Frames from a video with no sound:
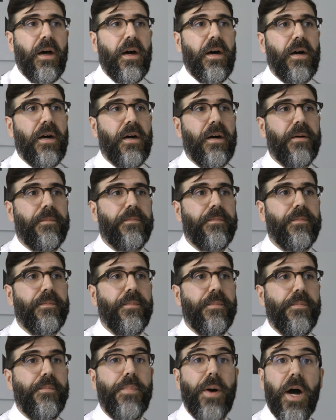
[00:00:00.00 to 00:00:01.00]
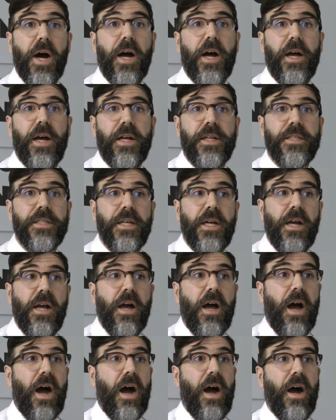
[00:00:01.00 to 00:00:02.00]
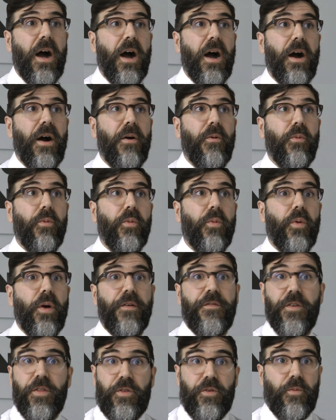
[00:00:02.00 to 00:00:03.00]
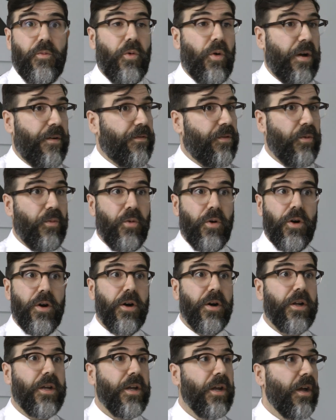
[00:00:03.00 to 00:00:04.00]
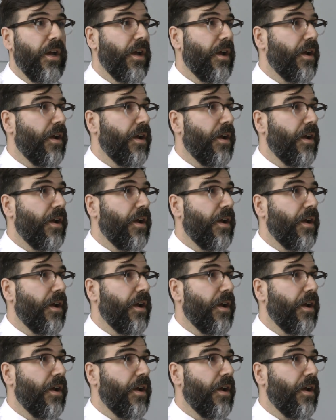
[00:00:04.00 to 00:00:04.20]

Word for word: Um, but uh, if it, if the work